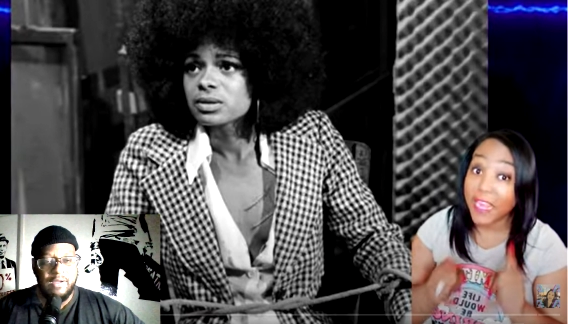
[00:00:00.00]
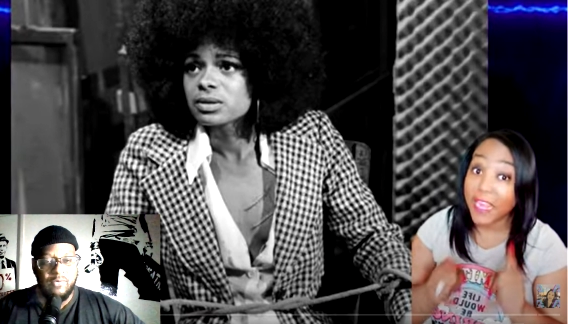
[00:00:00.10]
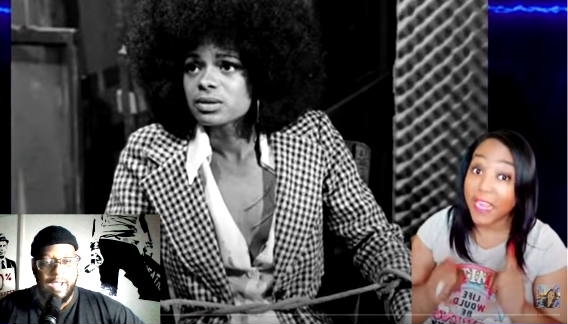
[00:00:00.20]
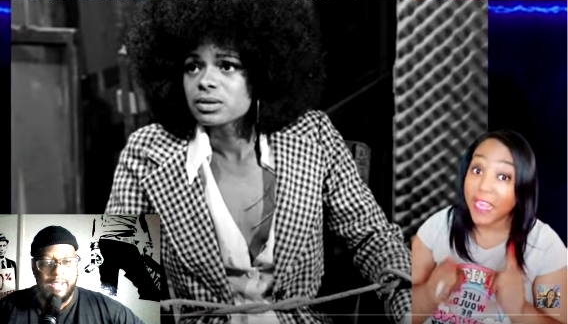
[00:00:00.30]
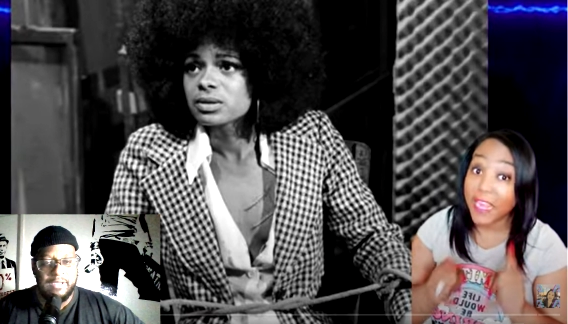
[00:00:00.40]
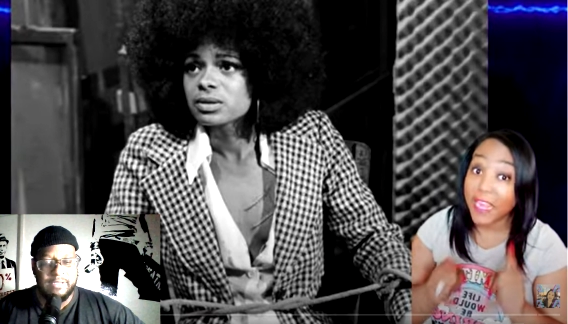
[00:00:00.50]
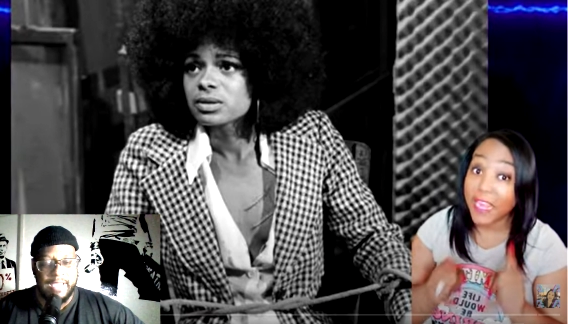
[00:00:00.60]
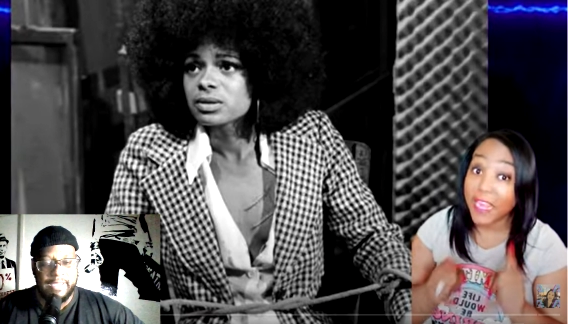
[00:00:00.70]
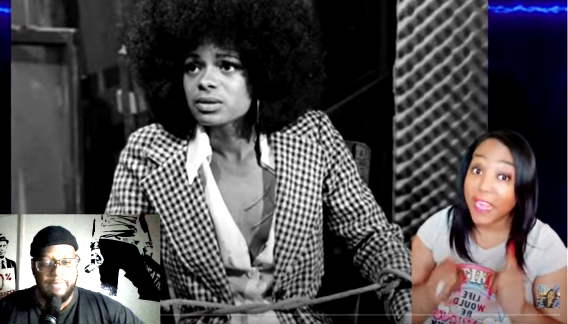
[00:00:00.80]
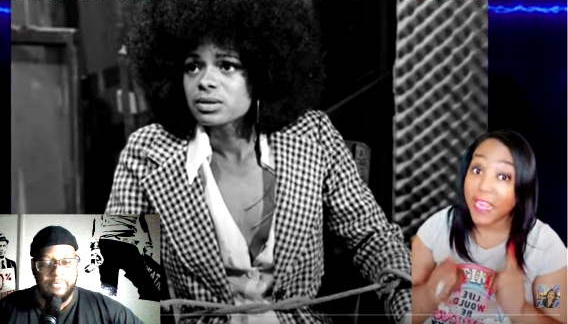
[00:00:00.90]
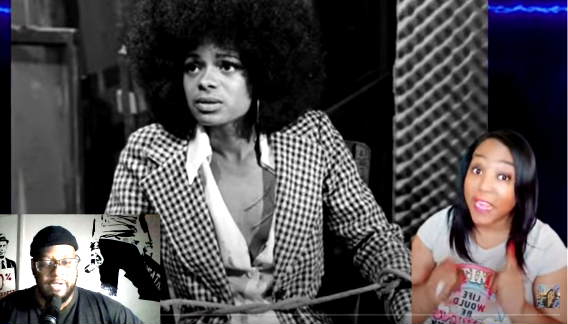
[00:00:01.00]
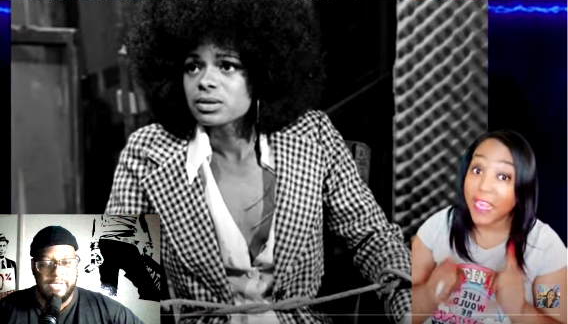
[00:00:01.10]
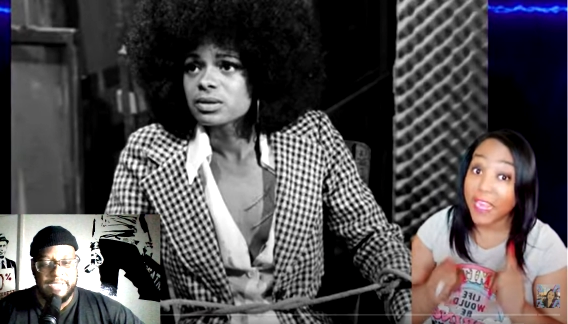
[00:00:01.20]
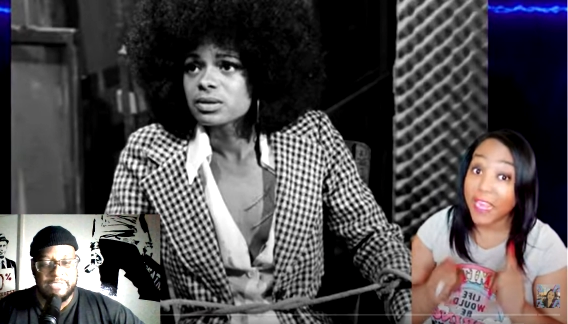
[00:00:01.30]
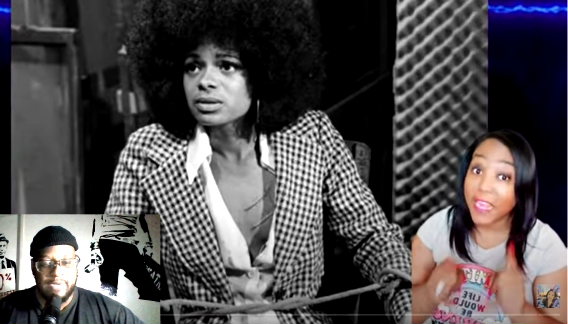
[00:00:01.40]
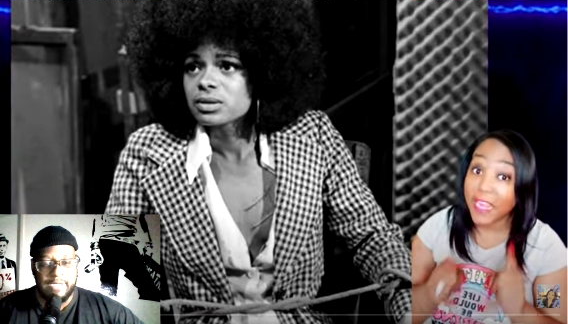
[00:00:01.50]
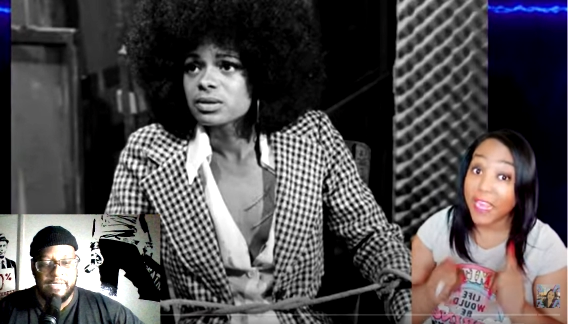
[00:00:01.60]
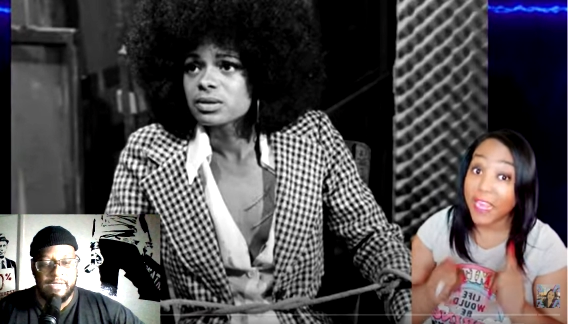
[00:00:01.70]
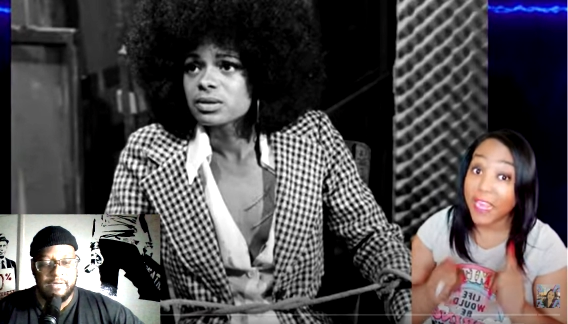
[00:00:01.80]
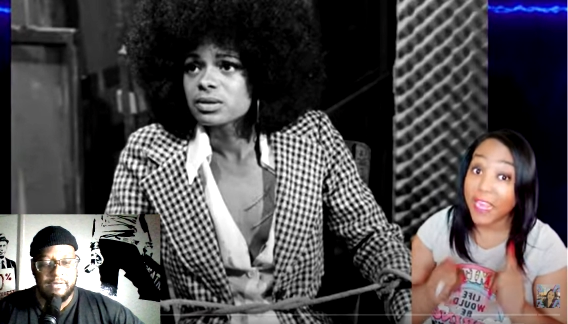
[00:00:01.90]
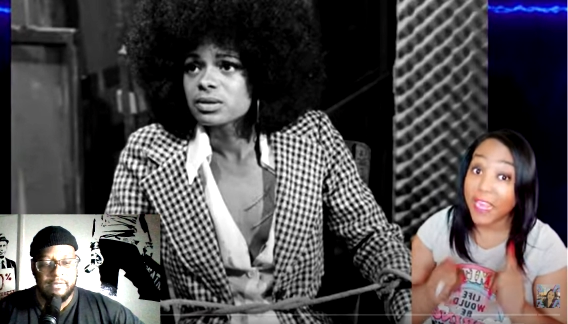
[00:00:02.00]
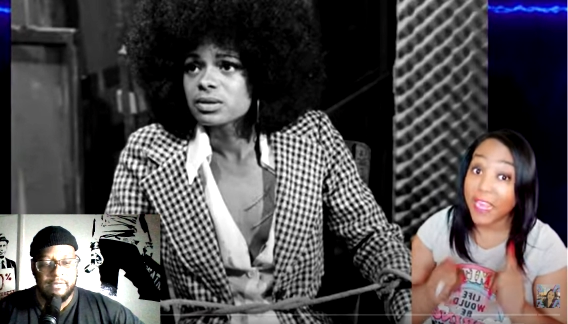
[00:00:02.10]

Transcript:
Speaker 1: Right, it looked like Kimberly Elise right there.